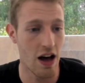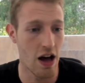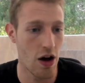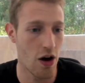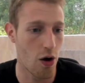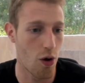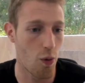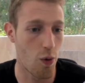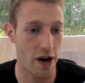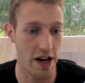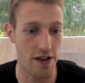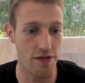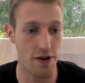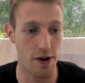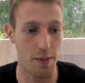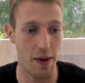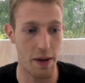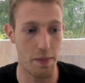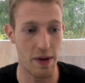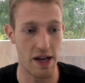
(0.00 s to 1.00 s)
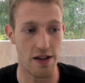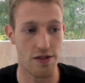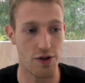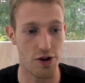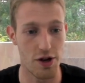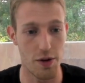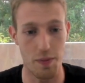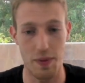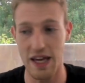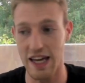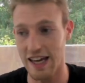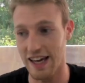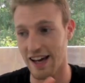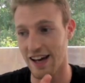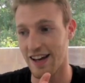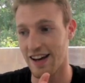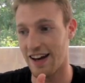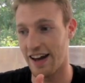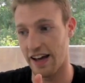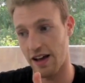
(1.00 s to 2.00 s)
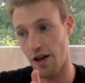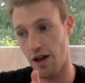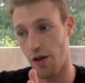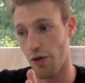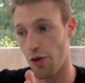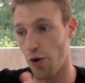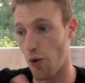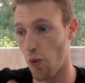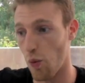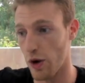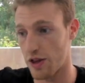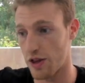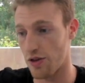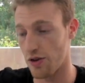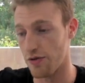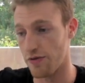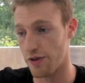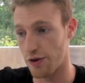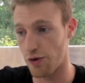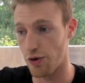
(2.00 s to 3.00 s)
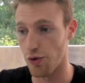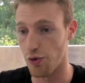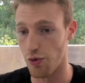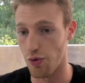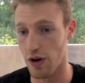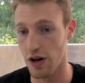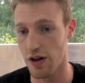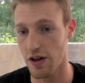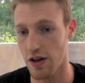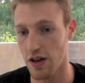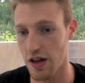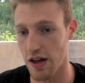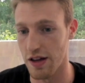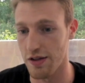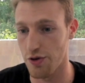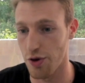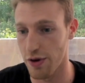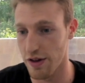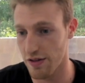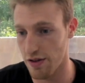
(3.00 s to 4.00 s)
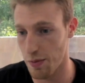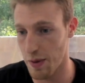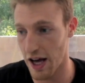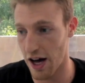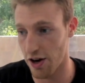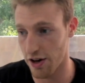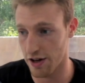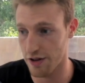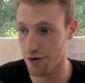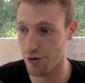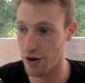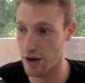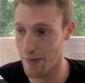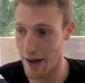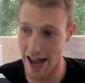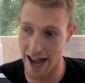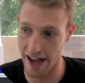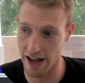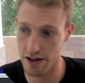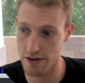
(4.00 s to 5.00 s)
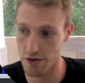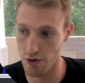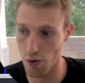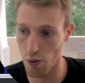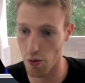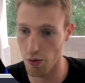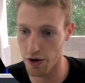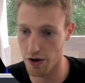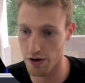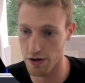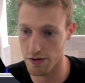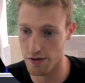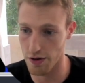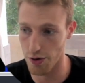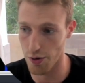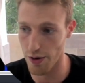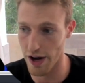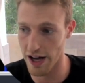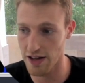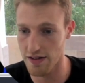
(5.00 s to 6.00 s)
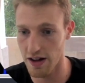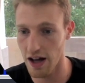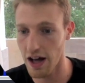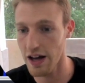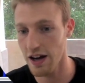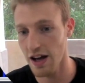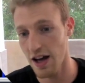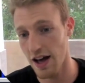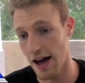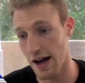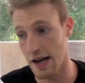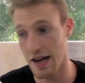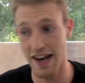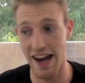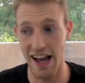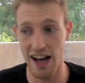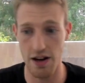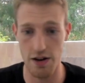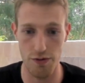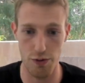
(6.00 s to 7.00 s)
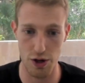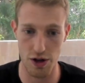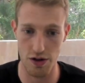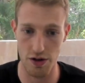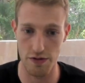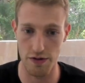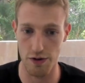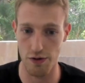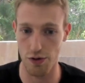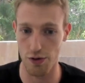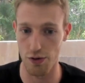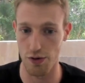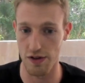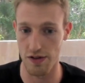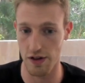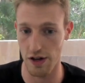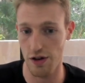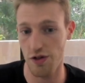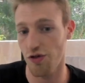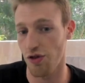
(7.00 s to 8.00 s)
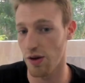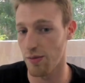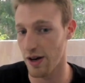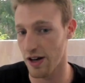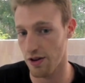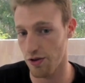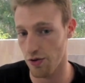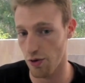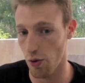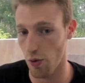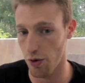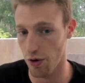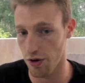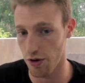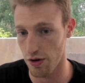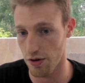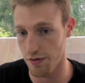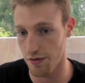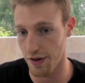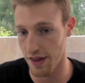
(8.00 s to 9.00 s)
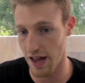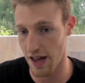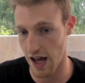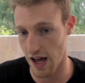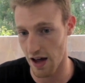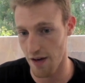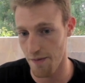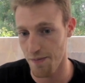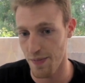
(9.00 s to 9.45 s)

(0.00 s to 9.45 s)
whatever it might be. It's going to be like the width over 2 is going to be our extreme x coordinate on the right side, and negative width over 2 is the extreme x coordinate over there.